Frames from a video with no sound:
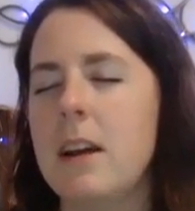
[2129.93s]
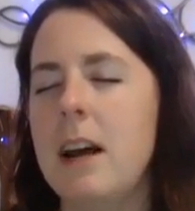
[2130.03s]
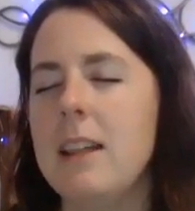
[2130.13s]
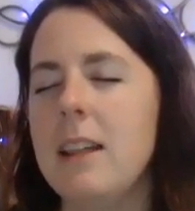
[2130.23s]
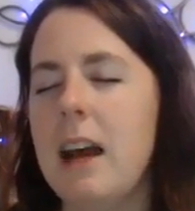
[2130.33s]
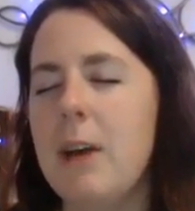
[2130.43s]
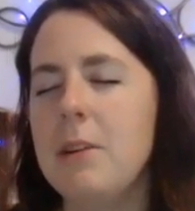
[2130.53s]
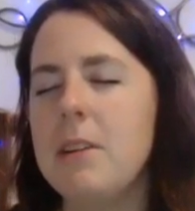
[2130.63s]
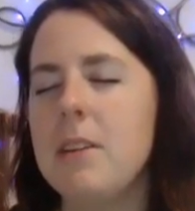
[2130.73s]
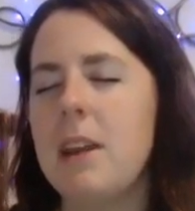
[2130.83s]
Allow
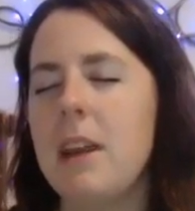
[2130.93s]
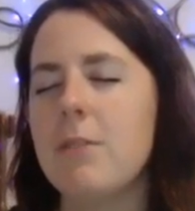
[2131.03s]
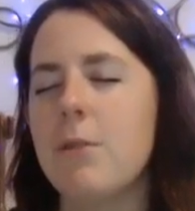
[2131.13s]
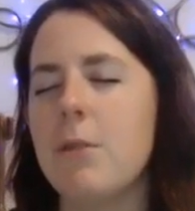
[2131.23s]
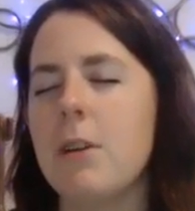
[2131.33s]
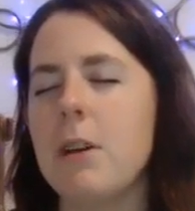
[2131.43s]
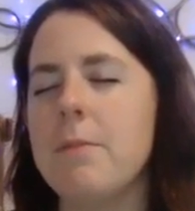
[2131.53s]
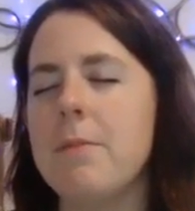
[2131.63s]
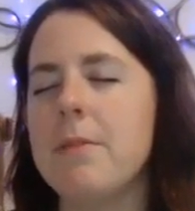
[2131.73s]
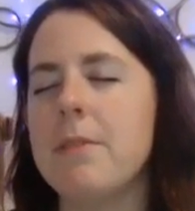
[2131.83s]
it to take form.